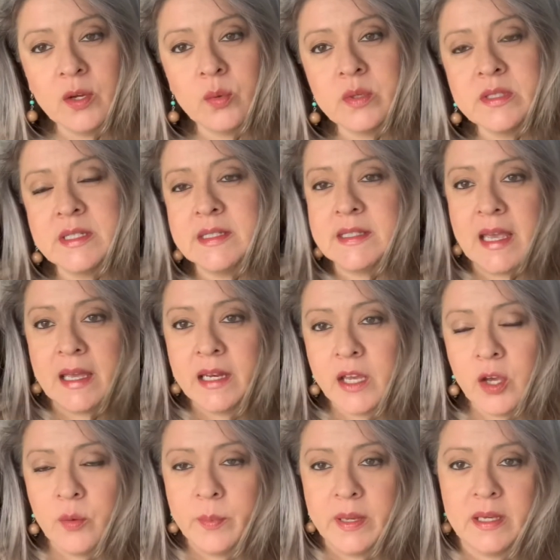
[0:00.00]
were these
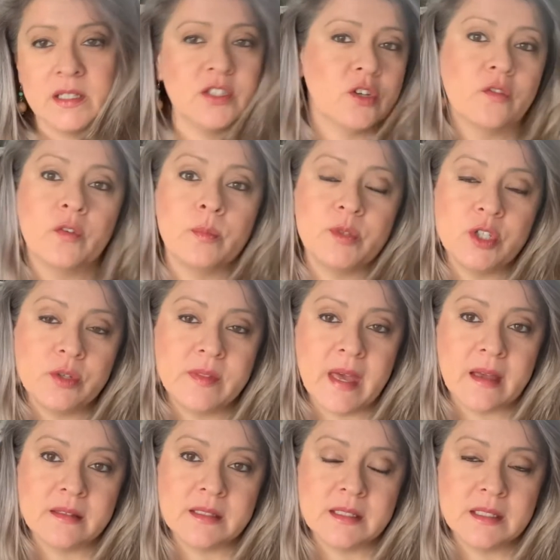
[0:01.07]
Anico pigs. They're from
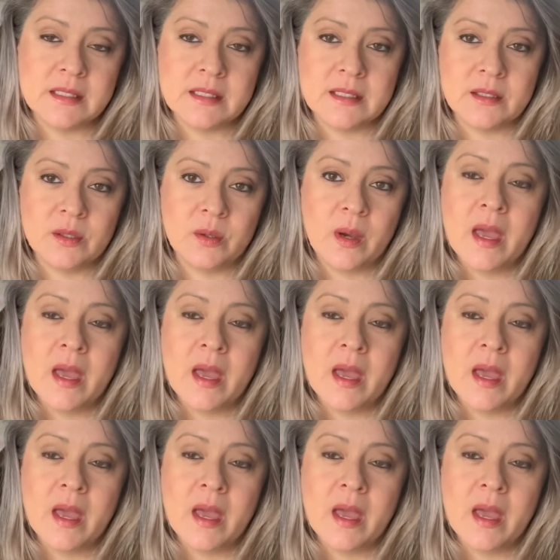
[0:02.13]
2002